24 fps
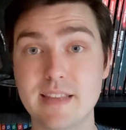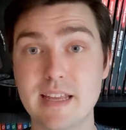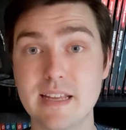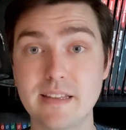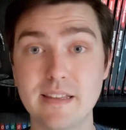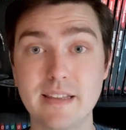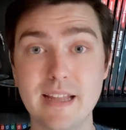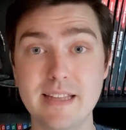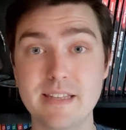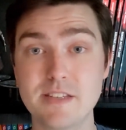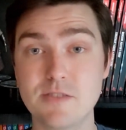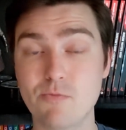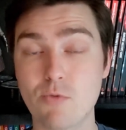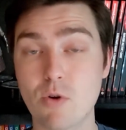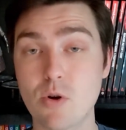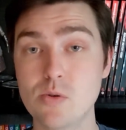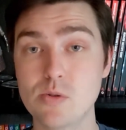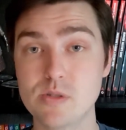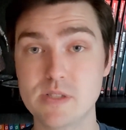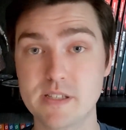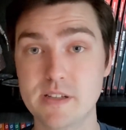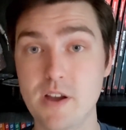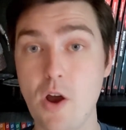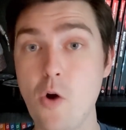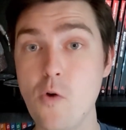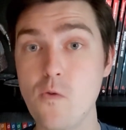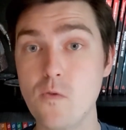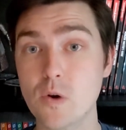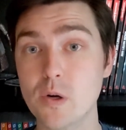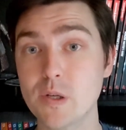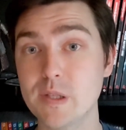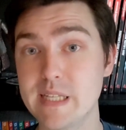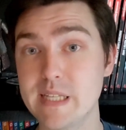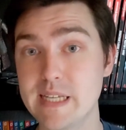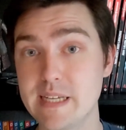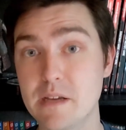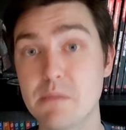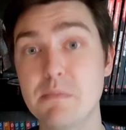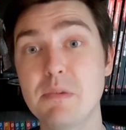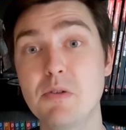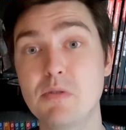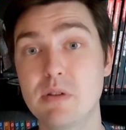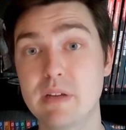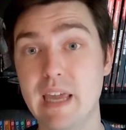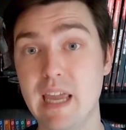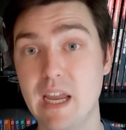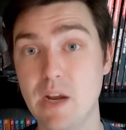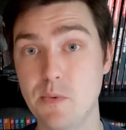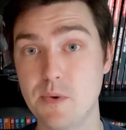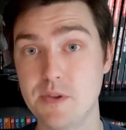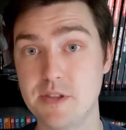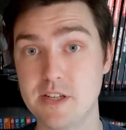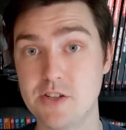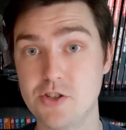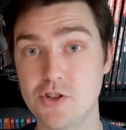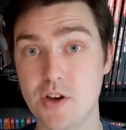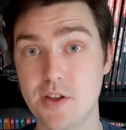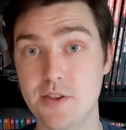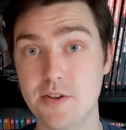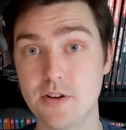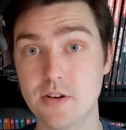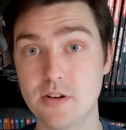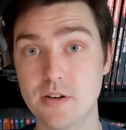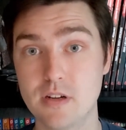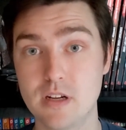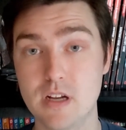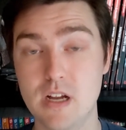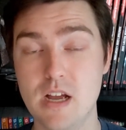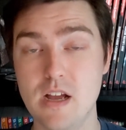that lets rogues covertly communicate with each other.